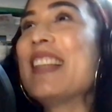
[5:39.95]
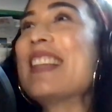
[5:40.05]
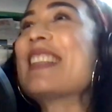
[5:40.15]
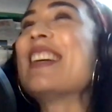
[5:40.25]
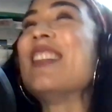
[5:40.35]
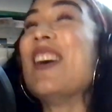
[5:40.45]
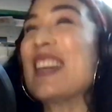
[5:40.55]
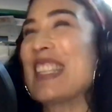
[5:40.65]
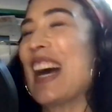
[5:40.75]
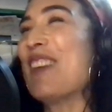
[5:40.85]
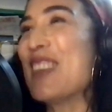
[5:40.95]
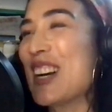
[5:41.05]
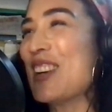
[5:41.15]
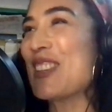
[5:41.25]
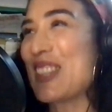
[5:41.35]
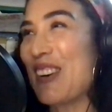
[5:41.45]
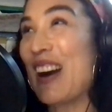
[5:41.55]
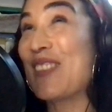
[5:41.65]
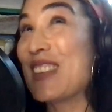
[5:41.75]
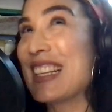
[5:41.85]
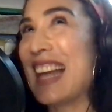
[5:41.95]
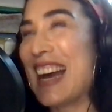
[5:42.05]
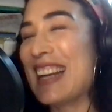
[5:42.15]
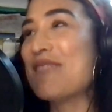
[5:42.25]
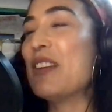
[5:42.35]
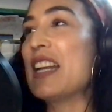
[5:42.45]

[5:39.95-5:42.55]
This is a long time ago, so I'm glad.